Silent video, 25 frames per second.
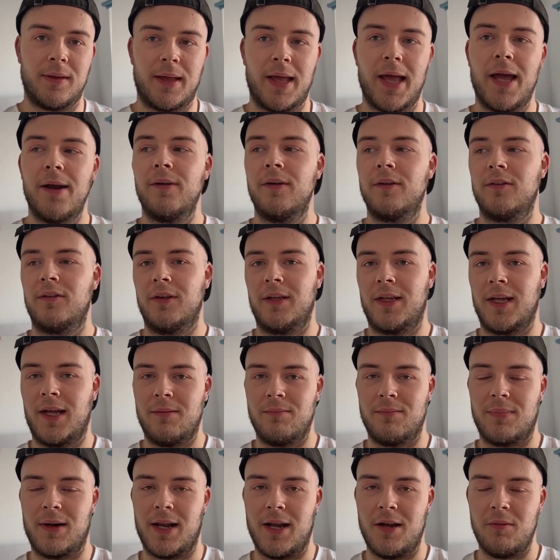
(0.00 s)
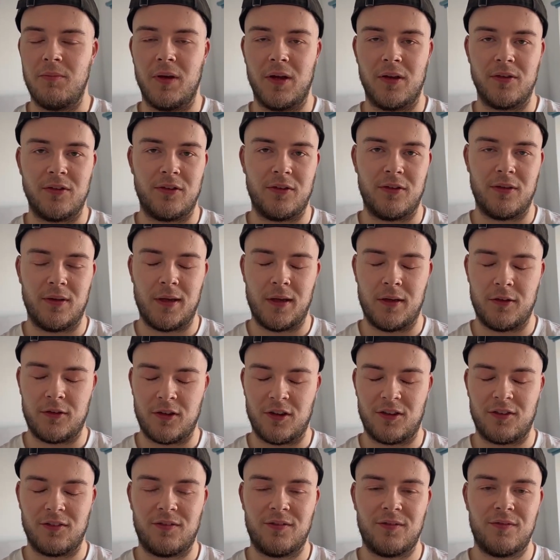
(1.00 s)
Eriksen can't play because he's
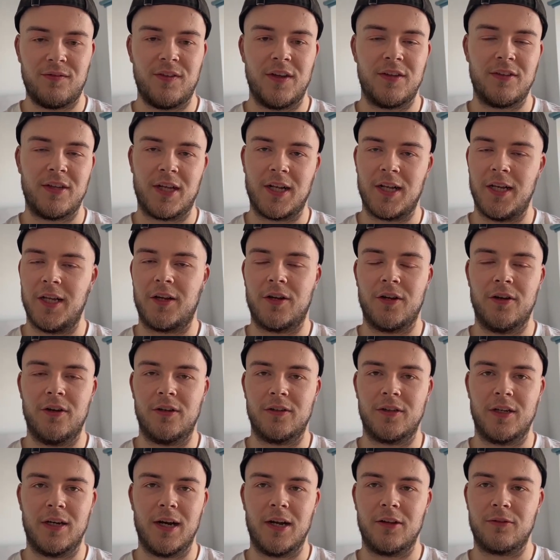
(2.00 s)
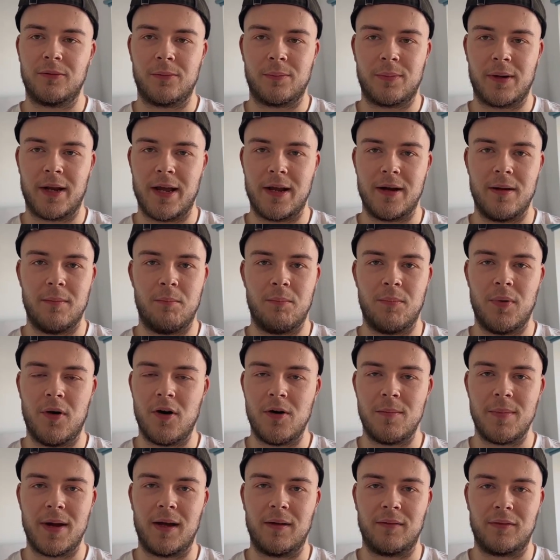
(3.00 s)
just physically cooked. Unless we're playing a
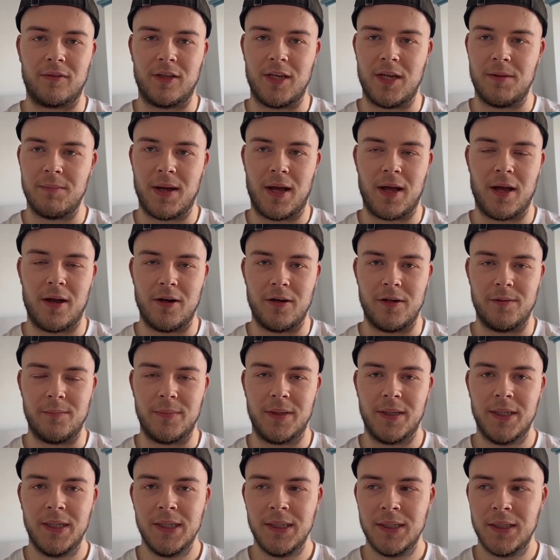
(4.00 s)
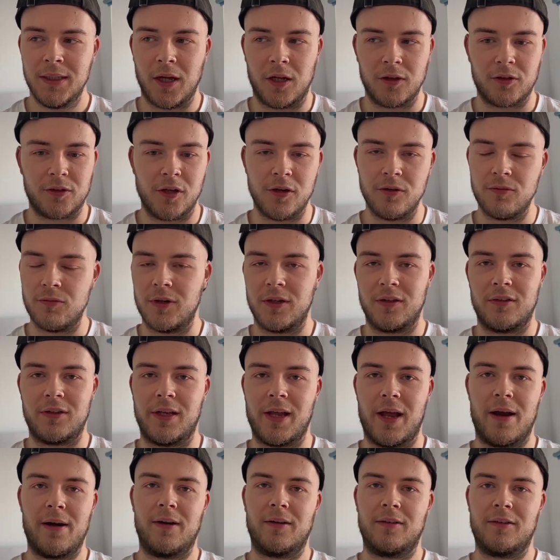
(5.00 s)
bottom half team at home, I don't want to see
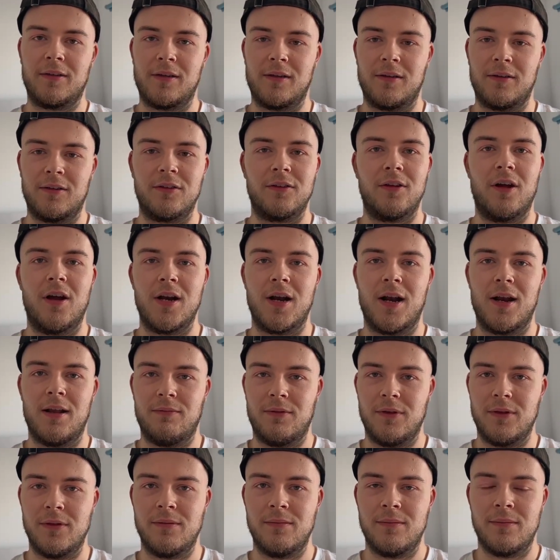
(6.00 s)
Eriksen in the starting 11.